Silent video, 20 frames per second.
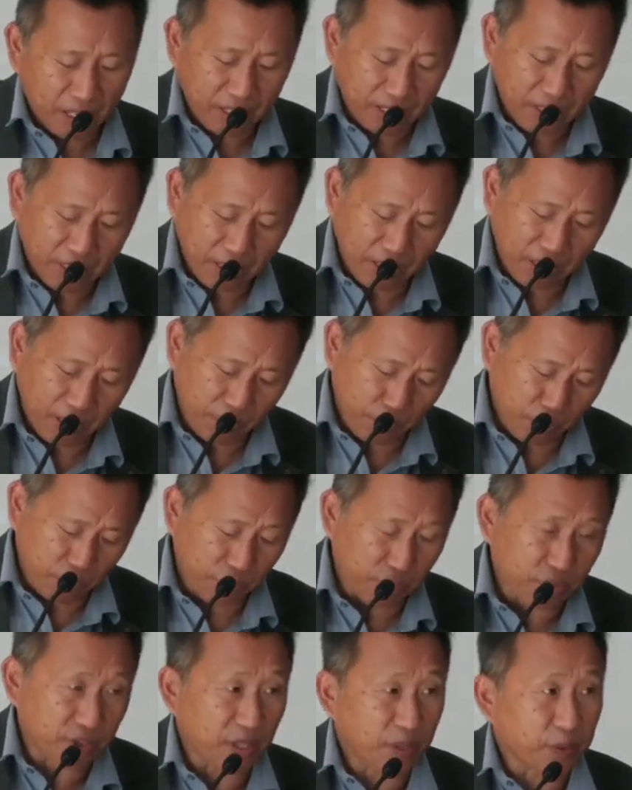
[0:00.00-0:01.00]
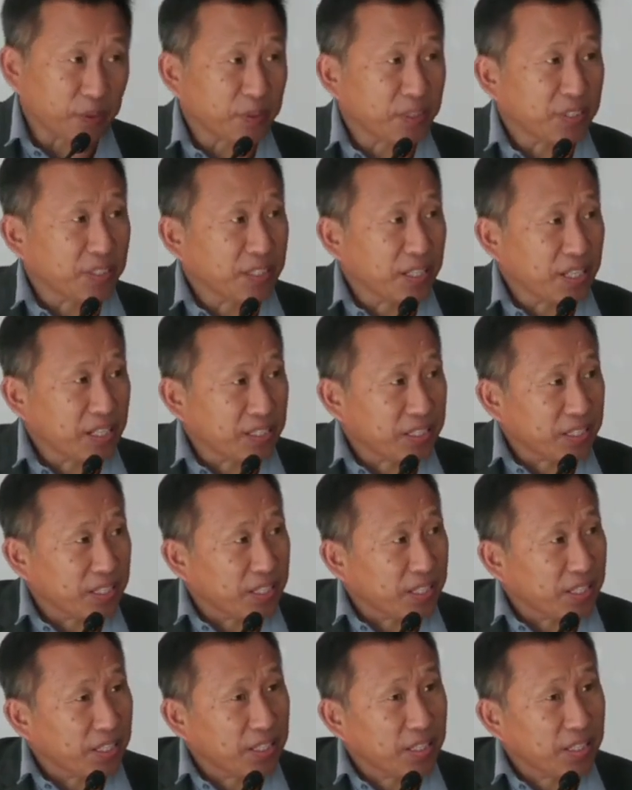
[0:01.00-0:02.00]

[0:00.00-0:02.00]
IT hub of Southeast Asia.